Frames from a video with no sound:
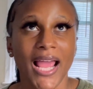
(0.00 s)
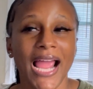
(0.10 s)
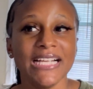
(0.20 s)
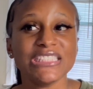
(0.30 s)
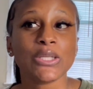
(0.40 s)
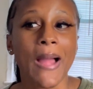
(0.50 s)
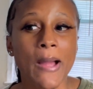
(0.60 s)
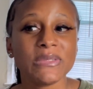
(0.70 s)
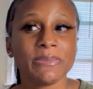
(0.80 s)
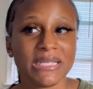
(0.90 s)
And so
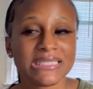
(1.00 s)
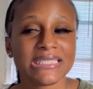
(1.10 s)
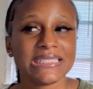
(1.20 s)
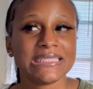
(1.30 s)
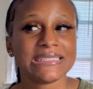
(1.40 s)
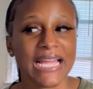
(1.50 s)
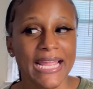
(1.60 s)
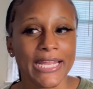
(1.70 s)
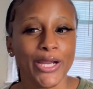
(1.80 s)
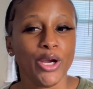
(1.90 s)
I was basically
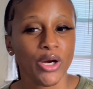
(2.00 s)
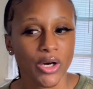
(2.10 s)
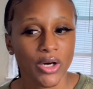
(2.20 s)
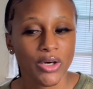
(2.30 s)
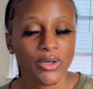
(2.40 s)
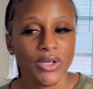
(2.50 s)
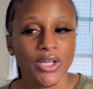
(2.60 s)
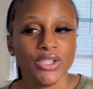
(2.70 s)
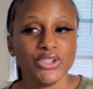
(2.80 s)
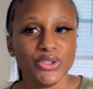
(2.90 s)
saying, girl,
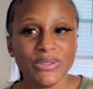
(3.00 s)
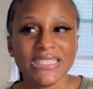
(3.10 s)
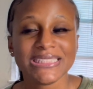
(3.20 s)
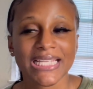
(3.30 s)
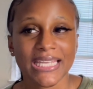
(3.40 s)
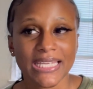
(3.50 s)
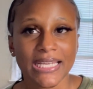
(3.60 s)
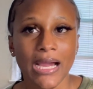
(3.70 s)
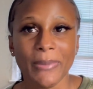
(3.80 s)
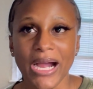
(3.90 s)
you need to get
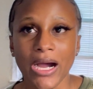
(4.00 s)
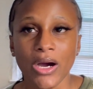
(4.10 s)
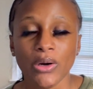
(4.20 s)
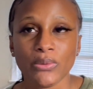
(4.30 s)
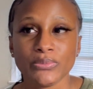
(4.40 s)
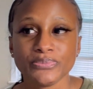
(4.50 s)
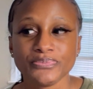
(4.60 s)
about